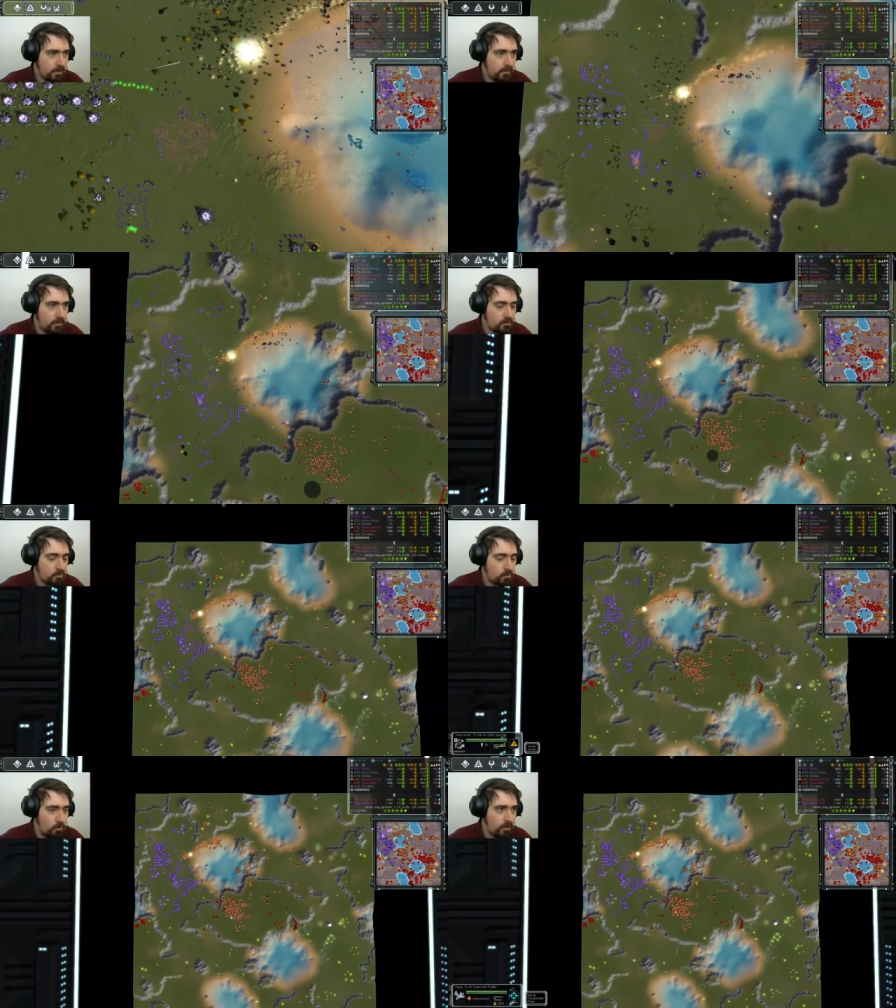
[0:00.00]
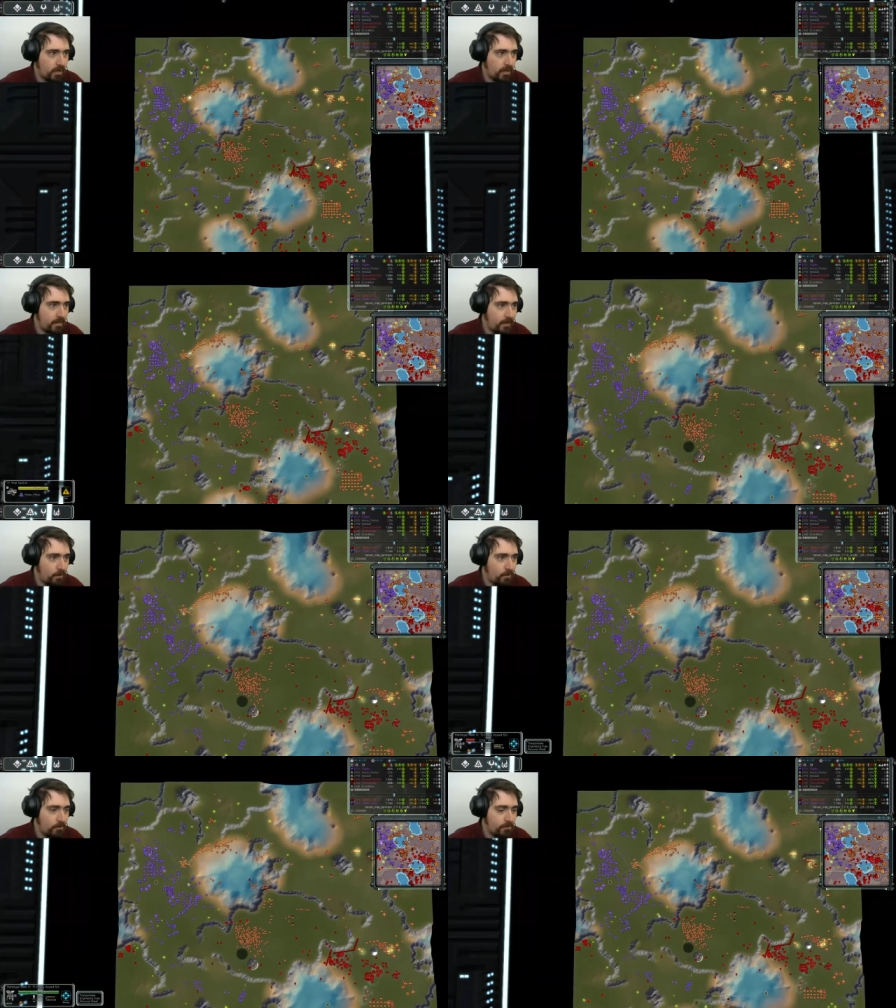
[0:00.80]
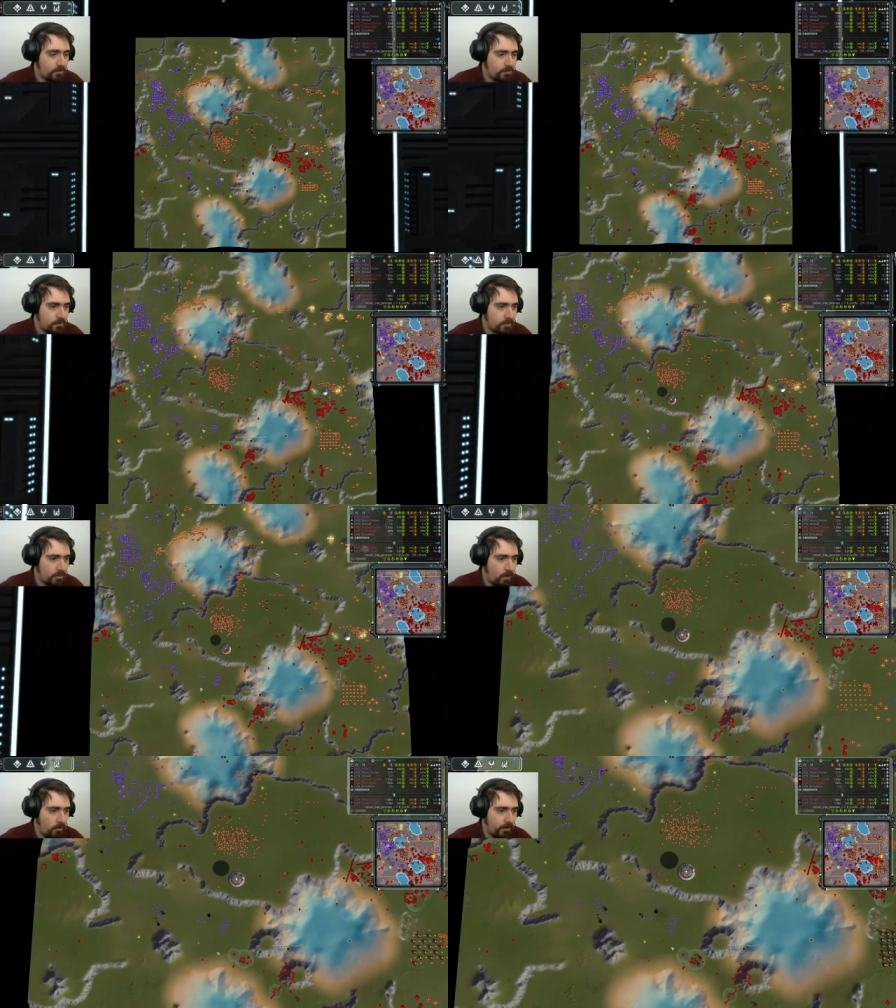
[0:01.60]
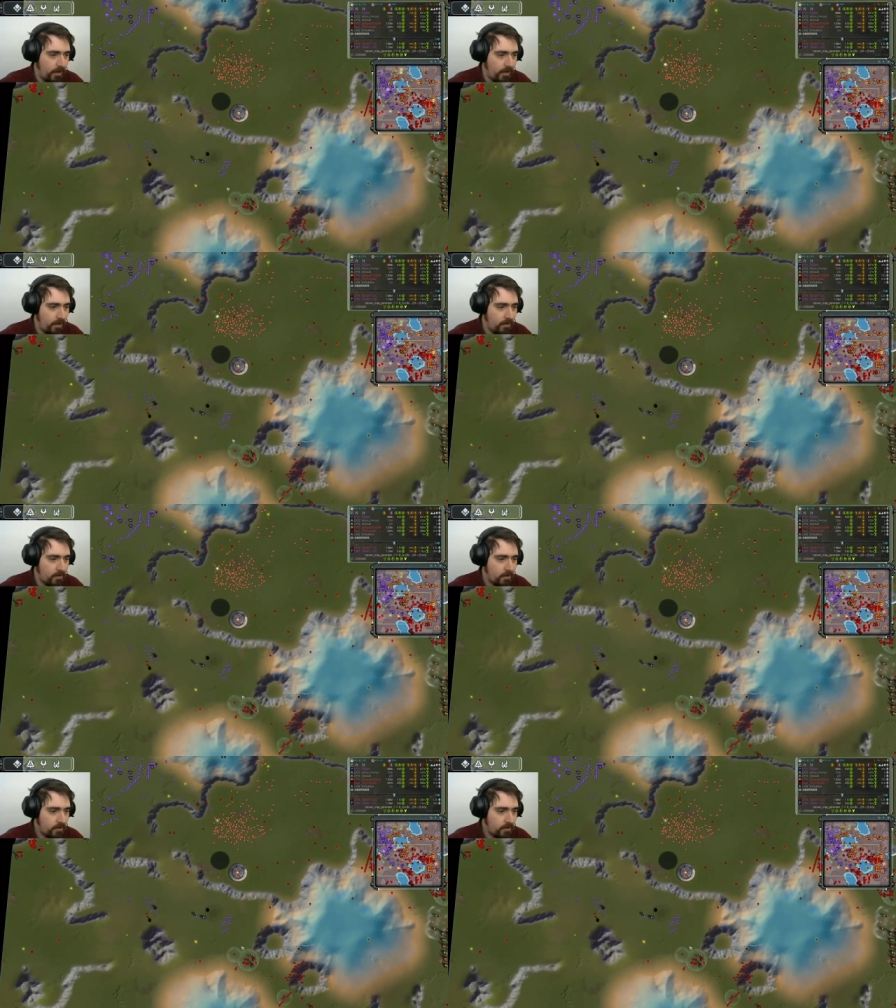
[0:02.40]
and they're just walking in. Down goes his GC. Over here,